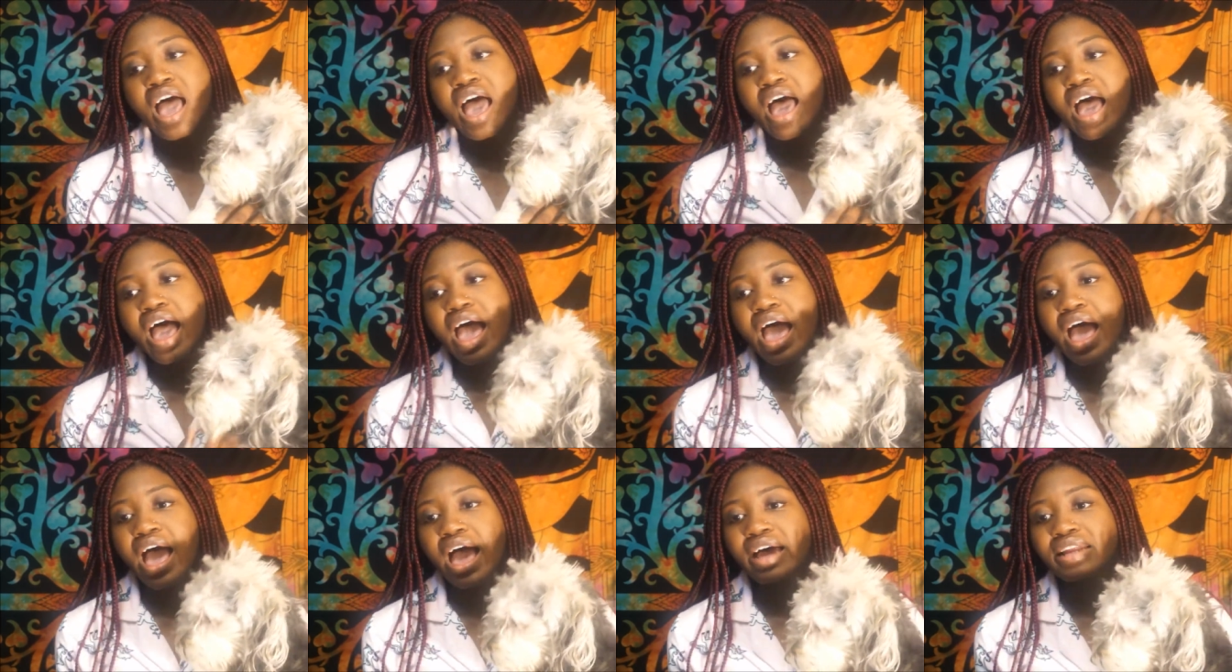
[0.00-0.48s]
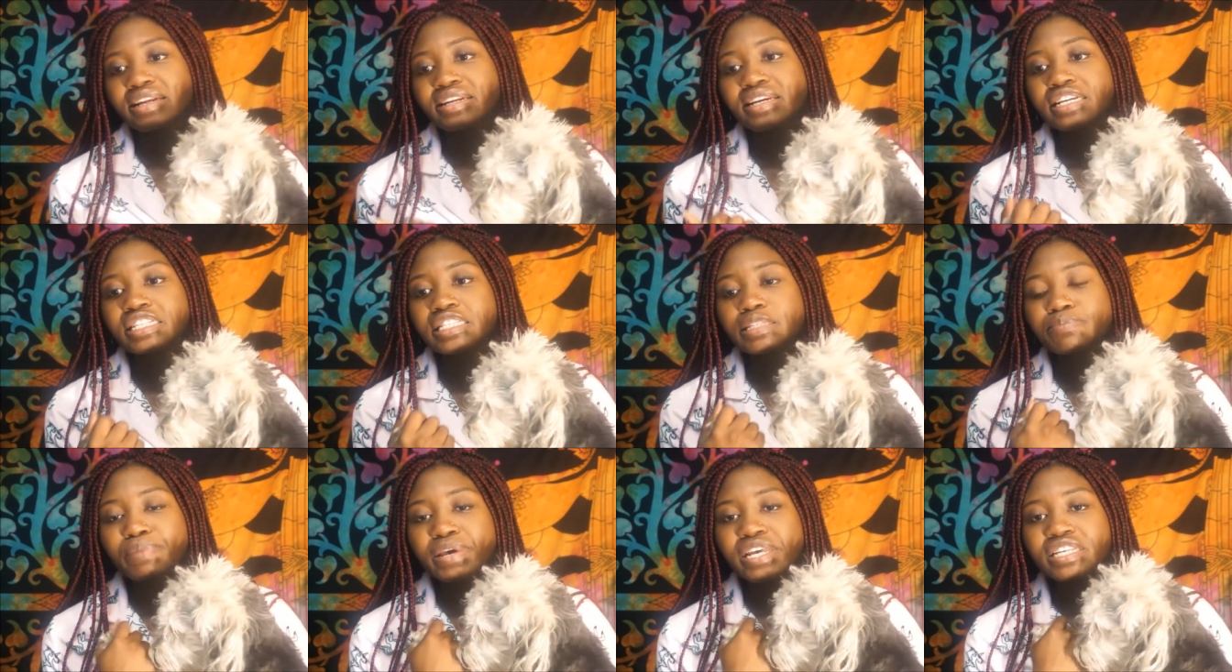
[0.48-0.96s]
And
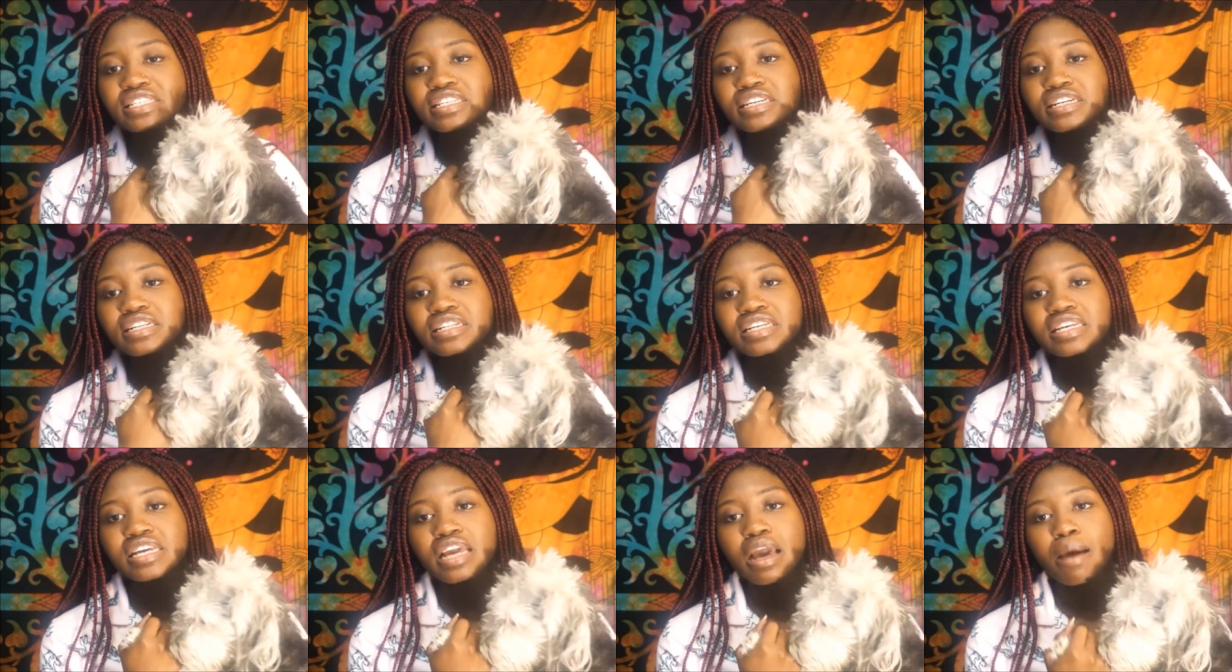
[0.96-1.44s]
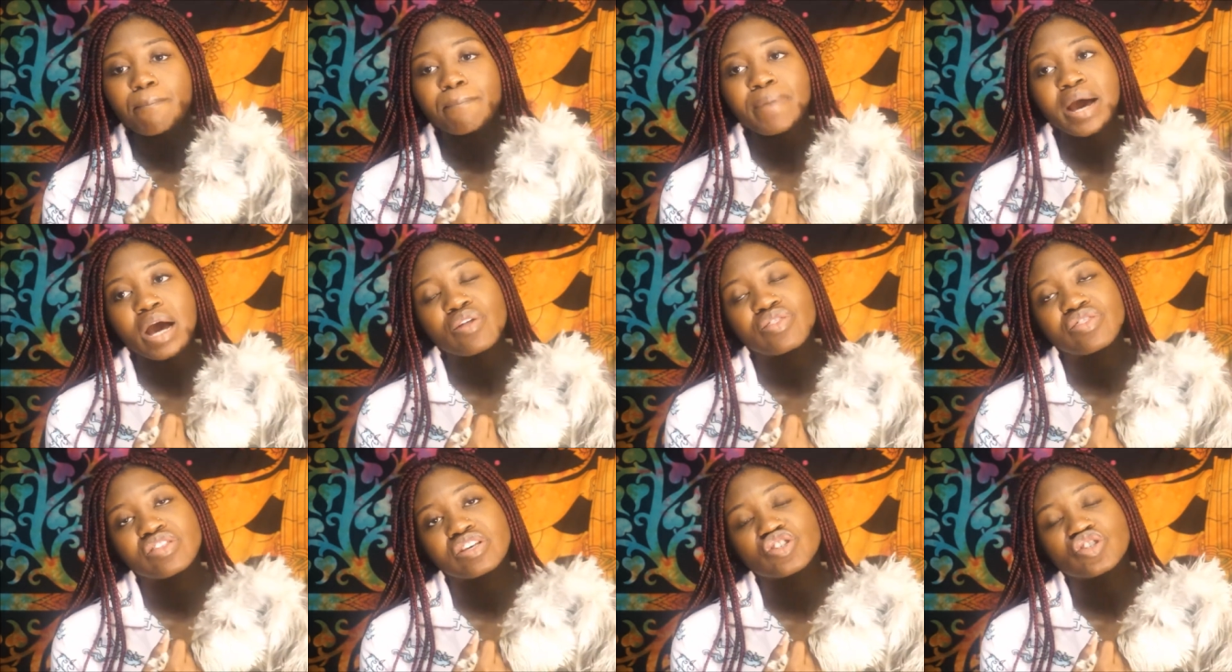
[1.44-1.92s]
it's basically
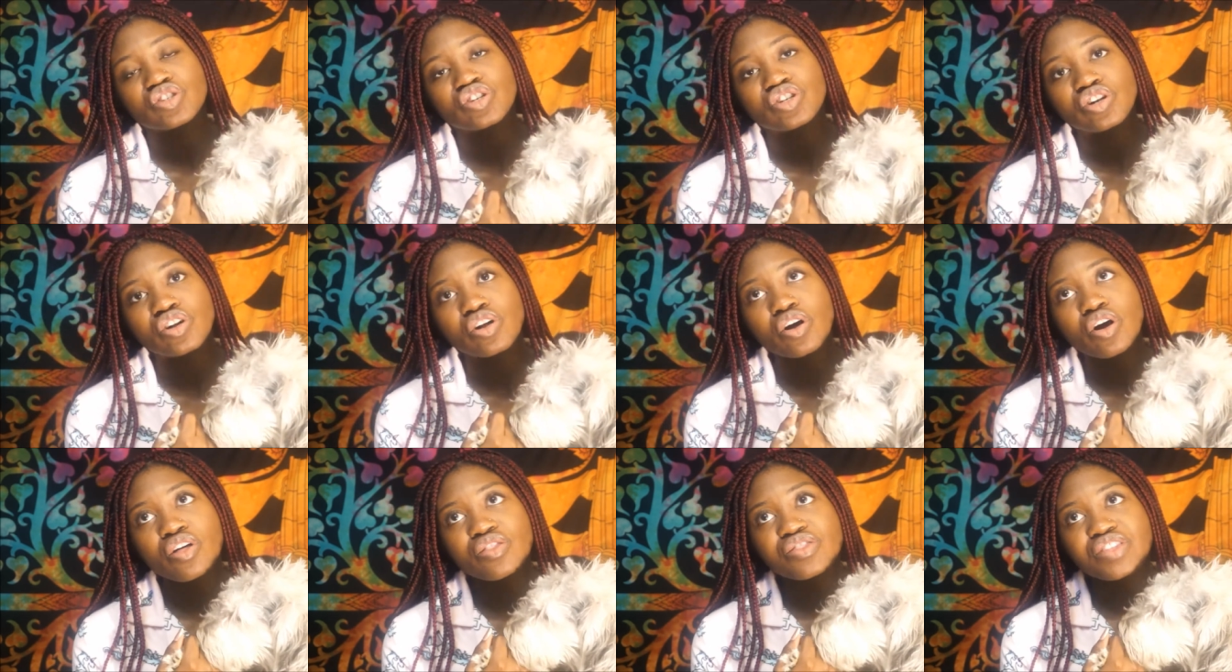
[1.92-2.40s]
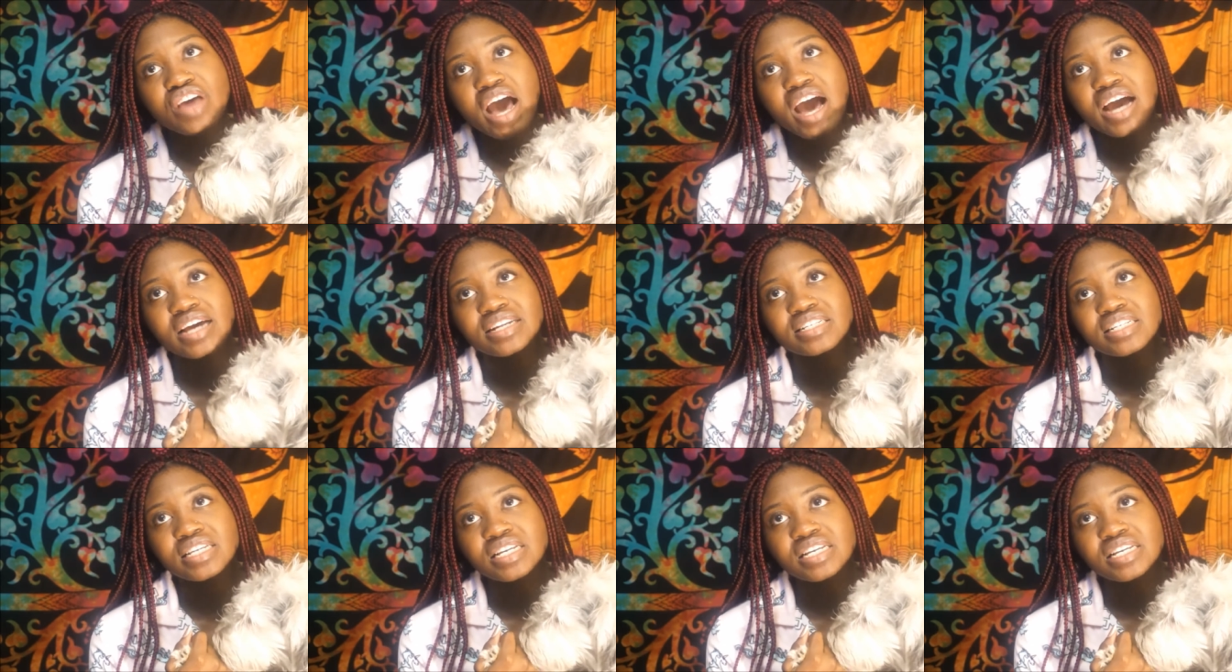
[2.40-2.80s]
about this girl that